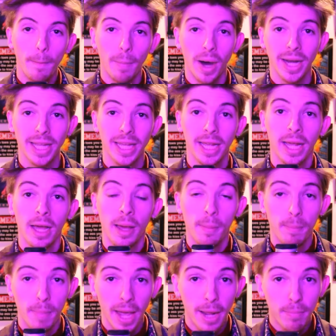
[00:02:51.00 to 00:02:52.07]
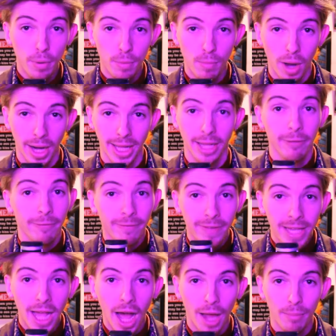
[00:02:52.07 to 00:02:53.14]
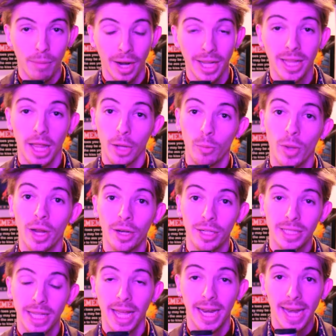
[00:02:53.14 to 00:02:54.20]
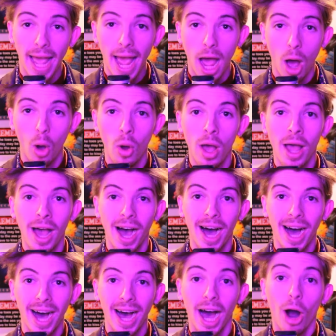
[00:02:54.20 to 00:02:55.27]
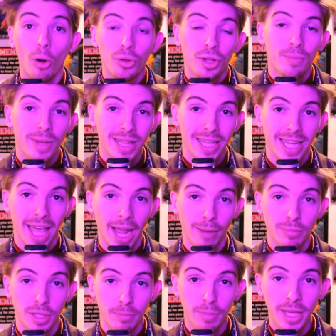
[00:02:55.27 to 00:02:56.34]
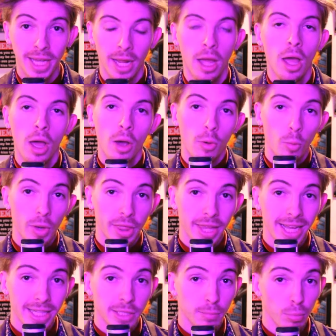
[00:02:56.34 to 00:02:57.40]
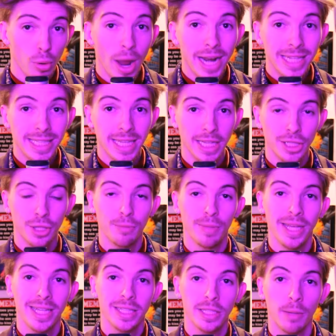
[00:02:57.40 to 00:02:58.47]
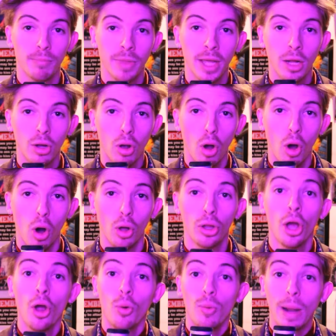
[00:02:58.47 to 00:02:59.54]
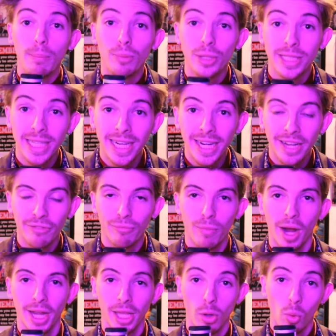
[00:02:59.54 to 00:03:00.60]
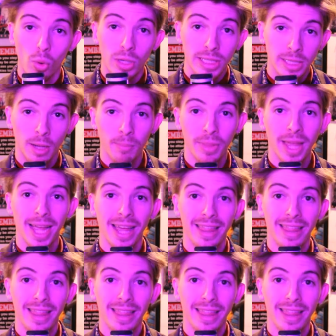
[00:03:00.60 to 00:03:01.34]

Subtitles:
money, paper money, fiat money, like we understand now, ultimately came to be, with its predecessor being something called representative money, or something